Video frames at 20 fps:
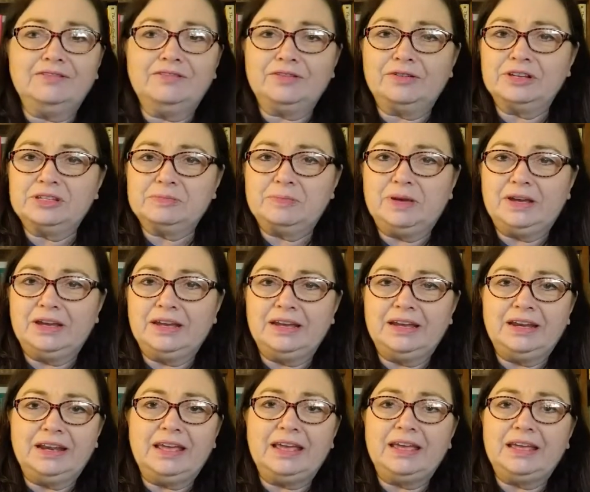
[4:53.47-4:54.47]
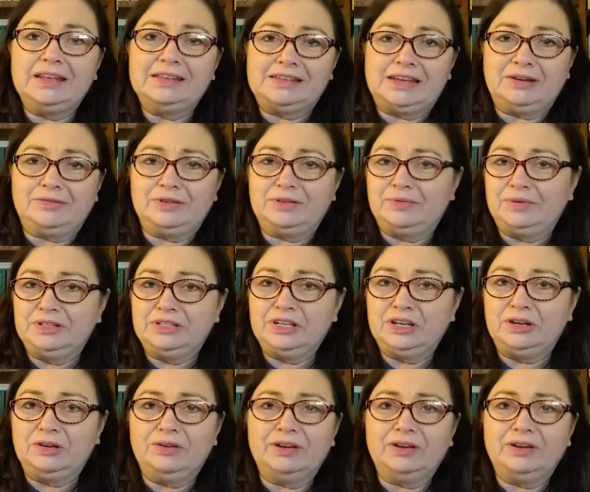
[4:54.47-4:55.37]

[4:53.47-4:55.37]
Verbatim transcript: Chris Pine and Zachary Quinto.